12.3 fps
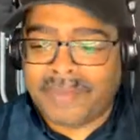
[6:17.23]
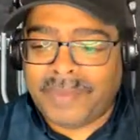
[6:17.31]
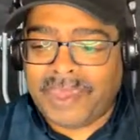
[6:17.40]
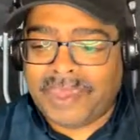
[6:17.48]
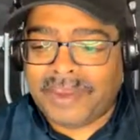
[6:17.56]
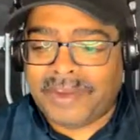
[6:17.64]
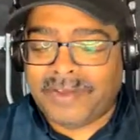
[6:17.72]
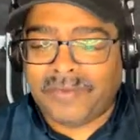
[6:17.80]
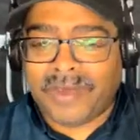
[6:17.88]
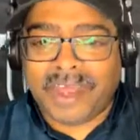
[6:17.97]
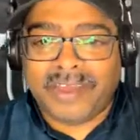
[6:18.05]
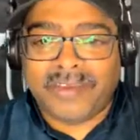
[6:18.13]
making
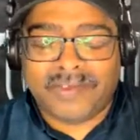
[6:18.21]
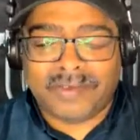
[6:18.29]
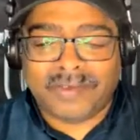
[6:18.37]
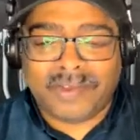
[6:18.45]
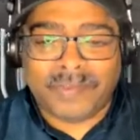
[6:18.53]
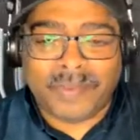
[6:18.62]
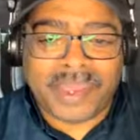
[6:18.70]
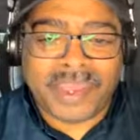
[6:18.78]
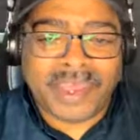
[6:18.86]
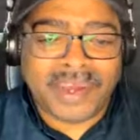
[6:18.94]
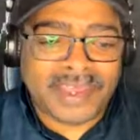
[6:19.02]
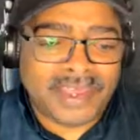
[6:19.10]
your wife some
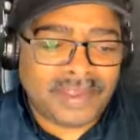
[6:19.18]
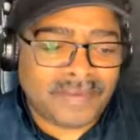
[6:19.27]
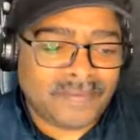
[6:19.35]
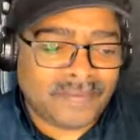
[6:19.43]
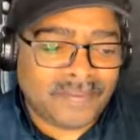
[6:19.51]
spaghetti